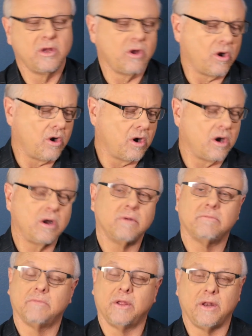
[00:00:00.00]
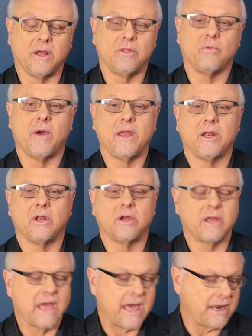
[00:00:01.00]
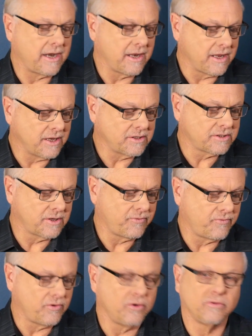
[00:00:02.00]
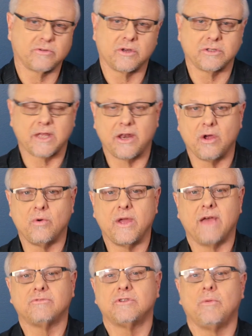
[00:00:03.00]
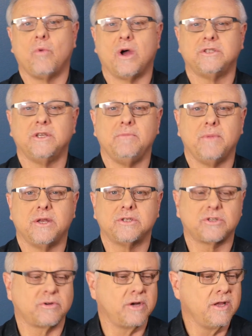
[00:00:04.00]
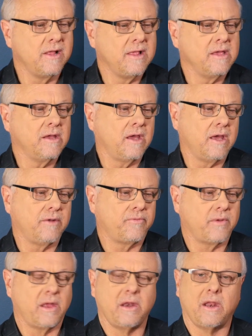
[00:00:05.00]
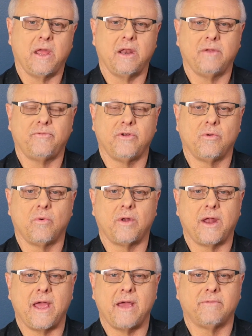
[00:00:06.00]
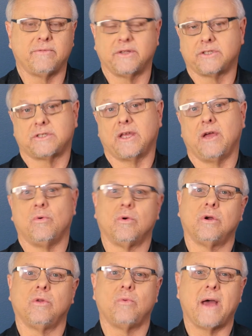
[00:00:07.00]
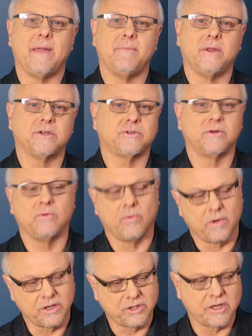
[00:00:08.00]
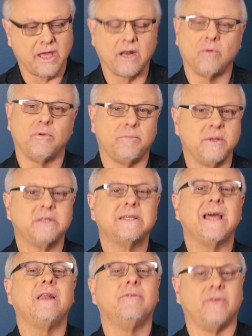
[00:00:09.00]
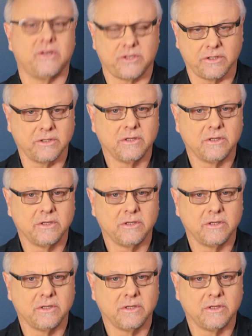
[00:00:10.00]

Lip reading: Or another way to look at it is, because I know we have some watching ministry, and if you want to have, let's say, a worldwide ministry, a channel would be television.